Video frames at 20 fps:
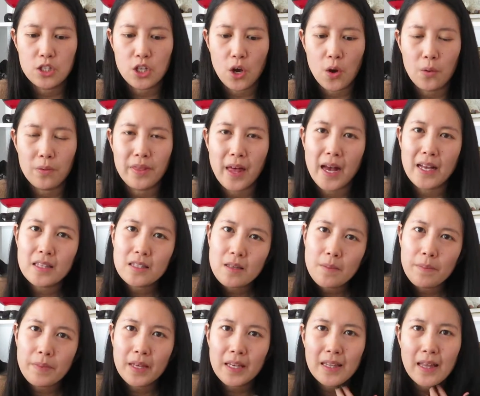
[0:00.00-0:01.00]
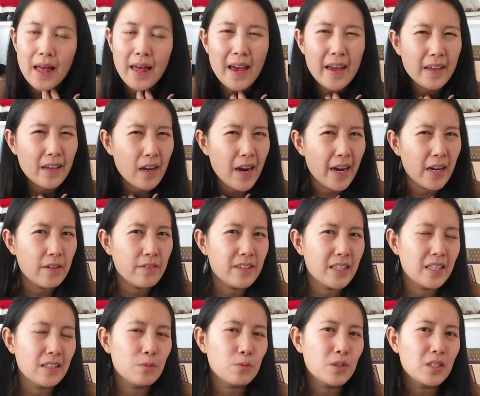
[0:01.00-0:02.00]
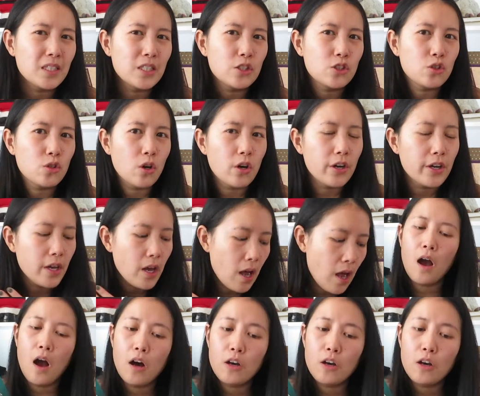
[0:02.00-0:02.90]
So that's something that I kind of didn't really enjoy.